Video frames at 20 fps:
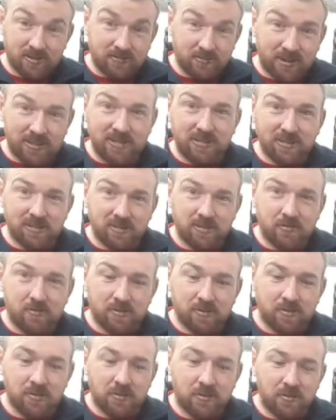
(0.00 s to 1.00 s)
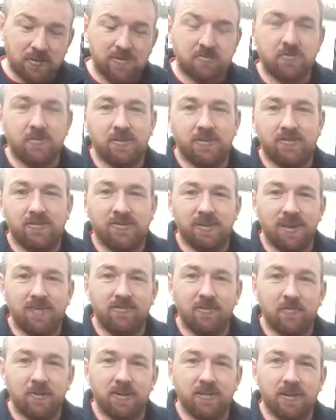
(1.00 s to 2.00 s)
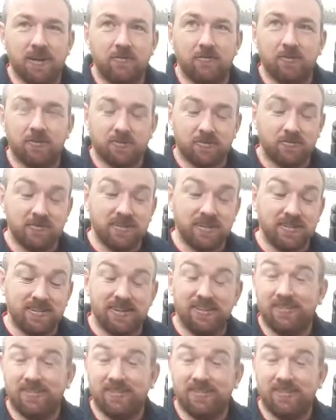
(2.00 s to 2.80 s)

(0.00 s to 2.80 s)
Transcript: as efficient as some of the others, but everybody's had one at some stage,